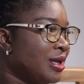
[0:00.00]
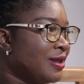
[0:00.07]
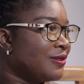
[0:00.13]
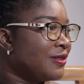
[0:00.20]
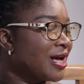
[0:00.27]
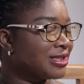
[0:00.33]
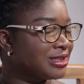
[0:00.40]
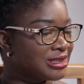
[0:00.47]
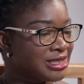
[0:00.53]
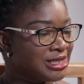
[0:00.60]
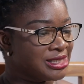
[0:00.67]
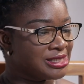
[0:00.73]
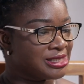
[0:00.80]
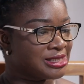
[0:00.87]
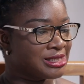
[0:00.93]
that
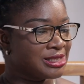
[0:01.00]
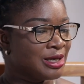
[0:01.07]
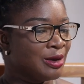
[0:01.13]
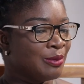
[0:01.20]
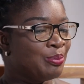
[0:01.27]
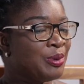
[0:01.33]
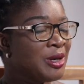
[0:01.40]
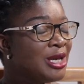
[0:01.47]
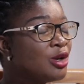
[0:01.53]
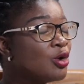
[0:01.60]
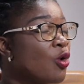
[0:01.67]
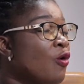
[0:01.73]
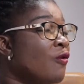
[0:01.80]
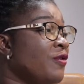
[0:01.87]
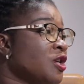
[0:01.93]
is
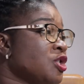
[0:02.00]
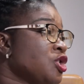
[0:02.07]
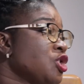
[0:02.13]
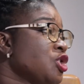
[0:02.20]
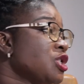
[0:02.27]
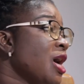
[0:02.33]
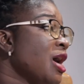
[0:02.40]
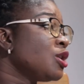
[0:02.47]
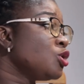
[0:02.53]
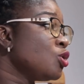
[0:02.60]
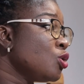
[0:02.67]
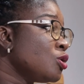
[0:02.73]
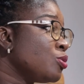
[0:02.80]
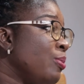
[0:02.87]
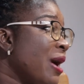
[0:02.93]
being
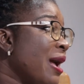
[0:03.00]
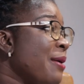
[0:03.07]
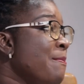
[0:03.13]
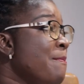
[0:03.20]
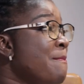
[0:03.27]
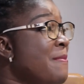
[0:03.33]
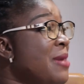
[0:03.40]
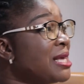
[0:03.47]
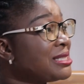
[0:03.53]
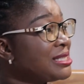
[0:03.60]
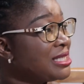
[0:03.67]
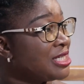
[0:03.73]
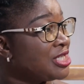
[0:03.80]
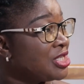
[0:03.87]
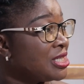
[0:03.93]
overshadowed by
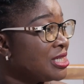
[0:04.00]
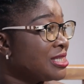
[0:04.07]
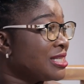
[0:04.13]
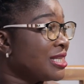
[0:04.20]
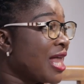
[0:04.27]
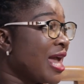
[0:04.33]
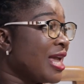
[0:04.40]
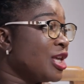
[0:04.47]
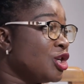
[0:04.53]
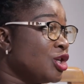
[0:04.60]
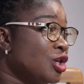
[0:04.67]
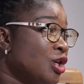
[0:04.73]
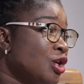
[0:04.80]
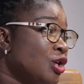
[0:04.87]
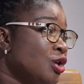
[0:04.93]
messages like,
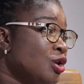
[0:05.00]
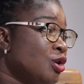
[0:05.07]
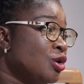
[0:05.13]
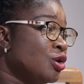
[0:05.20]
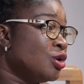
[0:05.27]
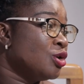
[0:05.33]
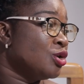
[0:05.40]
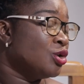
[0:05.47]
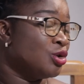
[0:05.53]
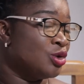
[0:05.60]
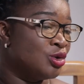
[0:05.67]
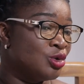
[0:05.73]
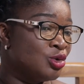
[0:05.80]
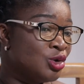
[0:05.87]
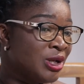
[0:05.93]

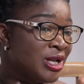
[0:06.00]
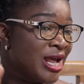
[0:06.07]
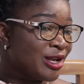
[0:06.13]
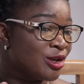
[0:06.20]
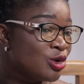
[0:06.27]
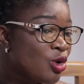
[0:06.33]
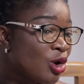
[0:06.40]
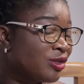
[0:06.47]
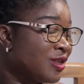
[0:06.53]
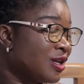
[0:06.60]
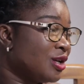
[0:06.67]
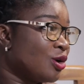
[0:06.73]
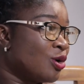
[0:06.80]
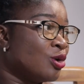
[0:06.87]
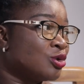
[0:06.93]
let
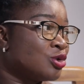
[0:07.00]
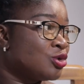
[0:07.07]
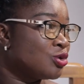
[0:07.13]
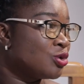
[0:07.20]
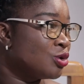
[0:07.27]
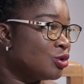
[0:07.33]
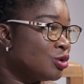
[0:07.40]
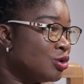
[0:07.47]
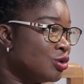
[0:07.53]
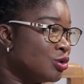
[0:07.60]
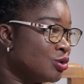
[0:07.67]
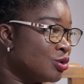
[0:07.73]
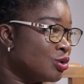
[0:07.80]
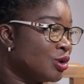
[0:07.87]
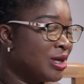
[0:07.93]
nothing control
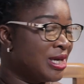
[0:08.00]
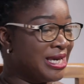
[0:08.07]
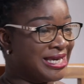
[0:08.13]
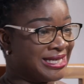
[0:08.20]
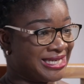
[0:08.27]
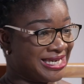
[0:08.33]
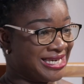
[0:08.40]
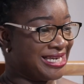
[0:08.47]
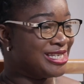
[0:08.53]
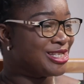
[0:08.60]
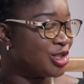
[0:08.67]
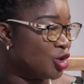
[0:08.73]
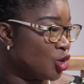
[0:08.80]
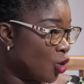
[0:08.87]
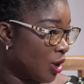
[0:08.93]
you. It
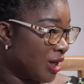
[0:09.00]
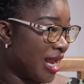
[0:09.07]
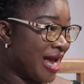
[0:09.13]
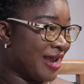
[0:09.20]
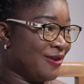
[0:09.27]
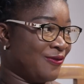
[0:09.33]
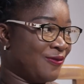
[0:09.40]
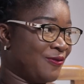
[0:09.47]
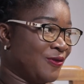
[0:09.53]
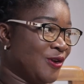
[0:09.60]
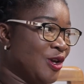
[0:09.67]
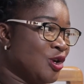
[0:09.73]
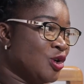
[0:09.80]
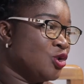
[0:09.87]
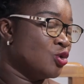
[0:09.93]
is your life.
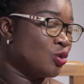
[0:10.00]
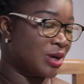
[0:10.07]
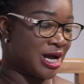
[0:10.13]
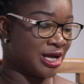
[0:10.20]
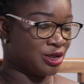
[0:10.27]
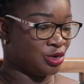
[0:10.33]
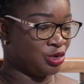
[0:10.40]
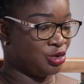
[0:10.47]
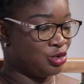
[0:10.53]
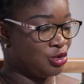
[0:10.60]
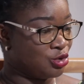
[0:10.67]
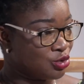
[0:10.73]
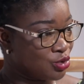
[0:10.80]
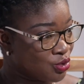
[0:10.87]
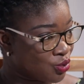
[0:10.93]
You can
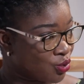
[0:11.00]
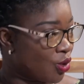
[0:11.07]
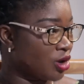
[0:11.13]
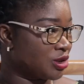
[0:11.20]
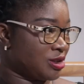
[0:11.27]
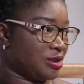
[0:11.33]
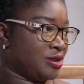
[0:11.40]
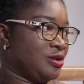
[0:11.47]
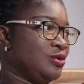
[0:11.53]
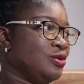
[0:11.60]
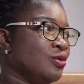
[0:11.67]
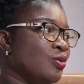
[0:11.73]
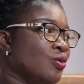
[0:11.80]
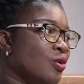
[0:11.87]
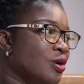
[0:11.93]
do what
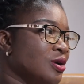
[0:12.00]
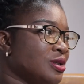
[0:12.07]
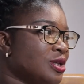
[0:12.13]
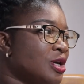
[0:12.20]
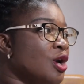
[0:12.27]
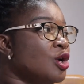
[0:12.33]
you want.